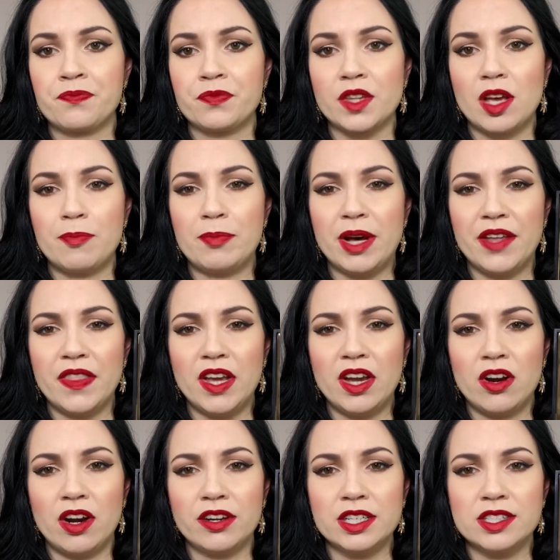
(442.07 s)
but they
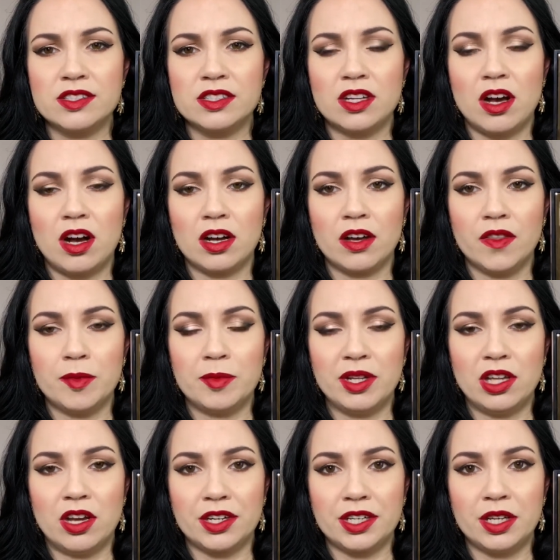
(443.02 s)
are in stock on the
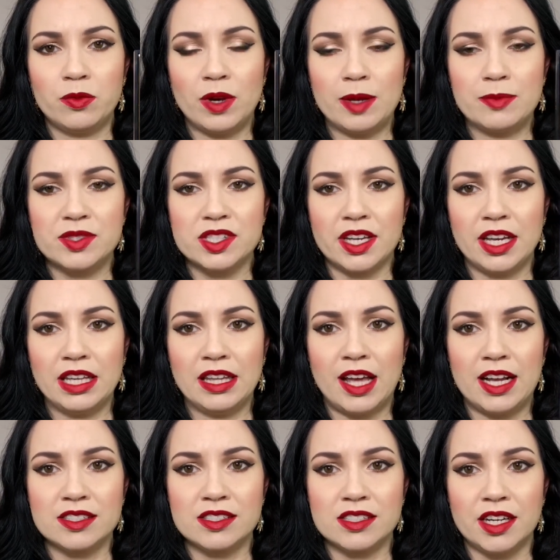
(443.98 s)
Milani website
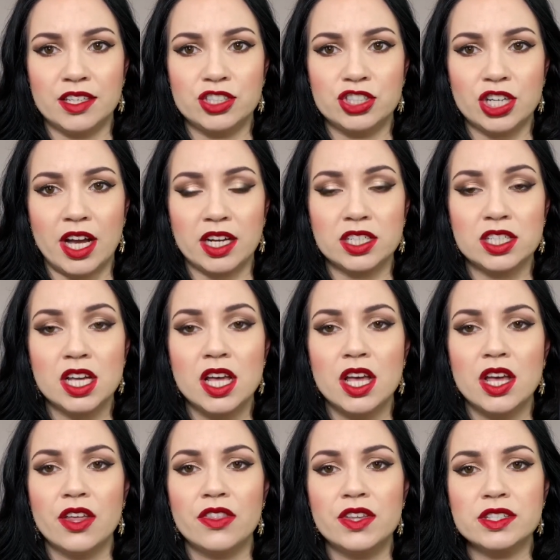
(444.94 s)
last I checked.
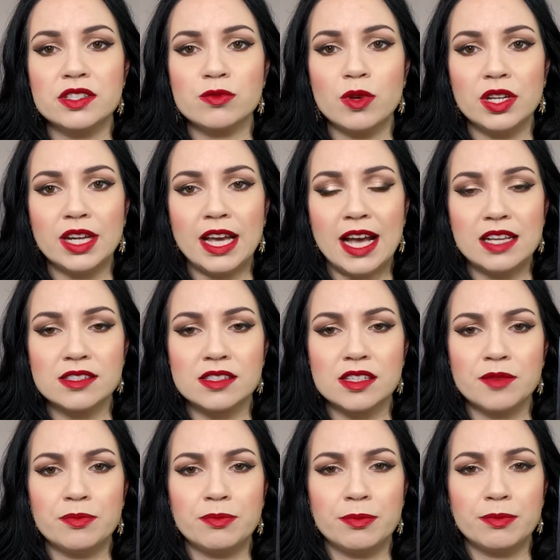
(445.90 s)
This one has
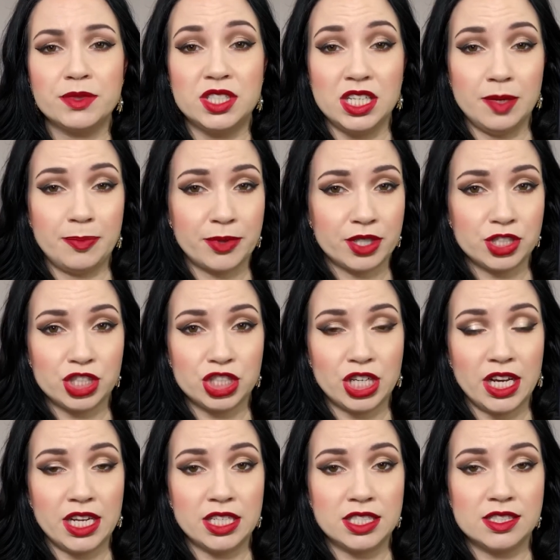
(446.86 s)
some deeper
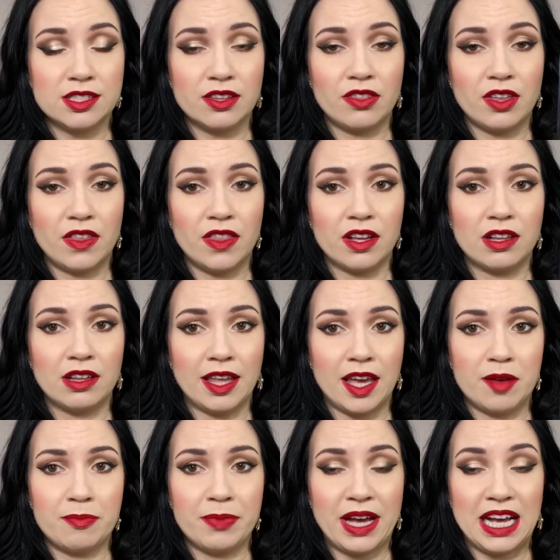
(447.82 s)
shades than the
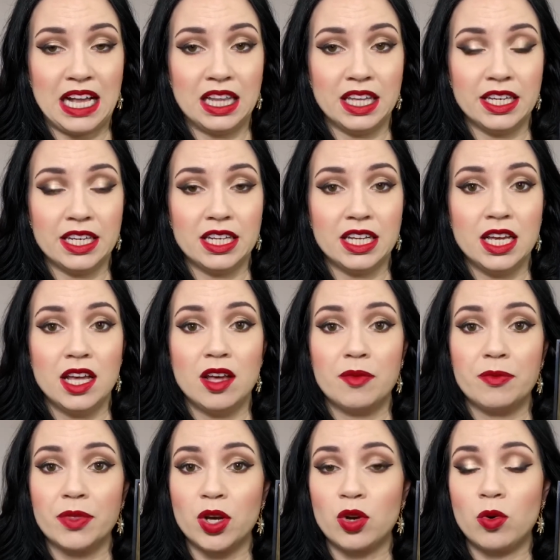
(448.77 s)
Glam palette.
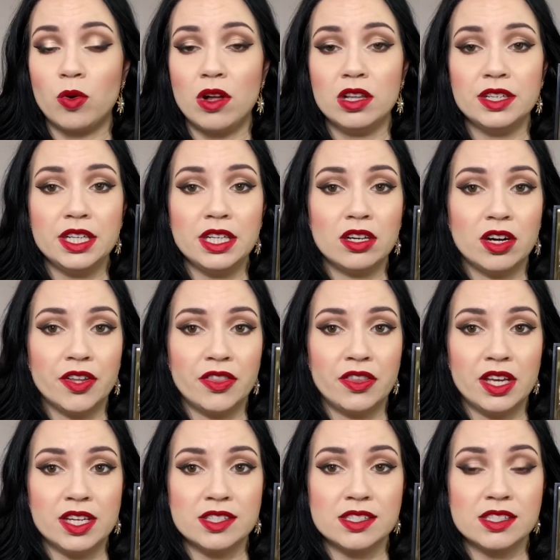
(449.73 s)
The quality on this